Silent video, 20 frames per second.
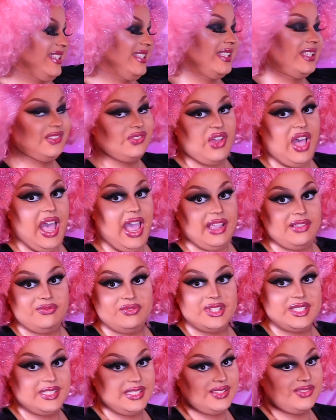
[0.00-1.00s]
This is fine.
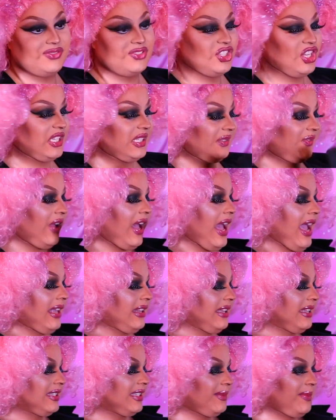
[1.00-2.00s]
This is just
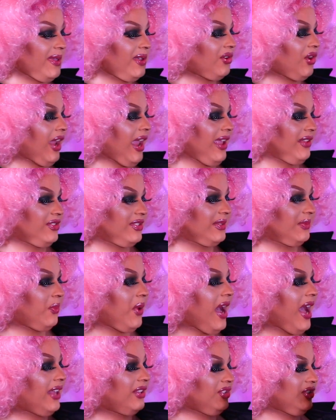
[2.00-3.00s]
fine. It's gonna be great. Just
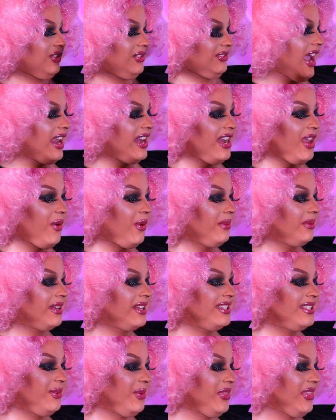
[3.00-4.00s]
watch. I know what I'm
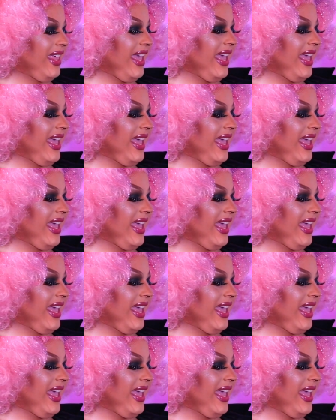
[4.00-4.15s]
gonna do with